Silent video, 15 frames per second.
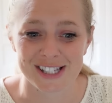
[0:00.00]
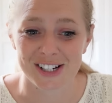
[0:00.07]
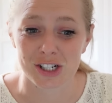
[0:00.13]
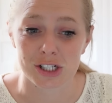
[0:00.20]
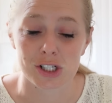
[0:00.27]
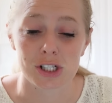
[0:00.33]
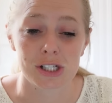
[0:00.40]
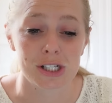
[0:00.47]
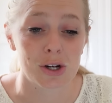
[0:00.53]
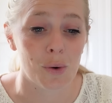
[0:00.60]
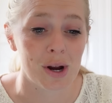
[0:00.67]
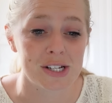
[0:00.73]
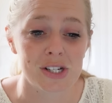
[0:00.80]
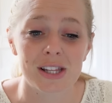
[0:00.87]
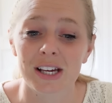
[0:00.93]
They're just
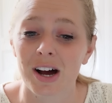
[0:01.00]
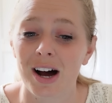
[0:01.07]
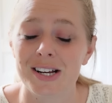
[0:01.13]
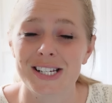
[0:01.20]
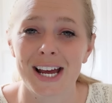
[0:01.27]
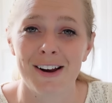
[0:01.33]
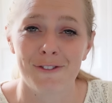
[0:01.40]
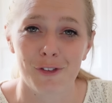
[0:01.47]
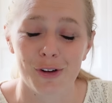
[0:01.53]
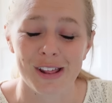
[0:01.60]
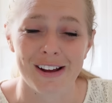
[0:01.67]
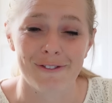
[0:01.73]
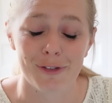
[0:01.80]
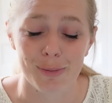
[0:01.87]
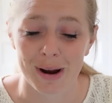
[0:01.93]
going to the content for the
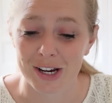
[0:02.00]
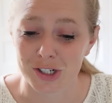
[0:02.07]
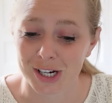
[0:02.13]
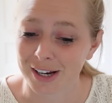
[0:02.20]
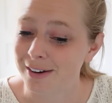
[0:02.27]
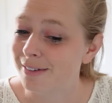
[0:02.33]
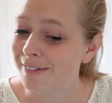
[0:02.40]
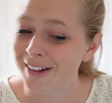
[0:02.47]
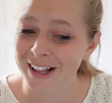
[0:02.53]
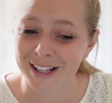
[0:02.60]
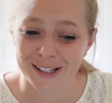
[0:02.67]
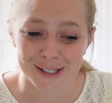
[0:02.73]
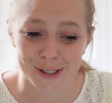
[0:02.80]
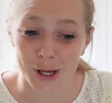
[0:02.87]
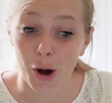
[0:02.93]
information.
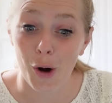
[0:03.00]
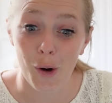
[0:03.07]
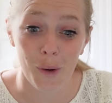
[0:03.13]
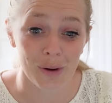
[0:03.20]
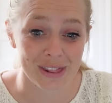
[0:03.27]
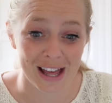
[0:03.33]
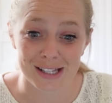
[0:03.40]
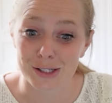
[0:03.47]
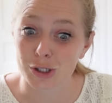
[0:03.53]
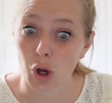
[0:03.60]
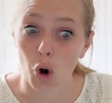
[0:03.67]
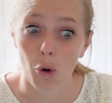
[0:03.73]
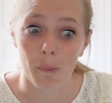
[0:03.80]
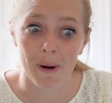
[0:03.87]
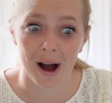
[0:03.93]
So that's
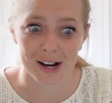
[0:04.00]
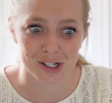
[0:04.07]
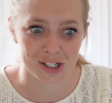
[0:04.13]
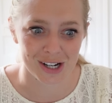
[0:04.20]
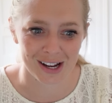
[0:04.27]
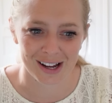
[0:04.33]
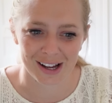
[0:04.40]
so much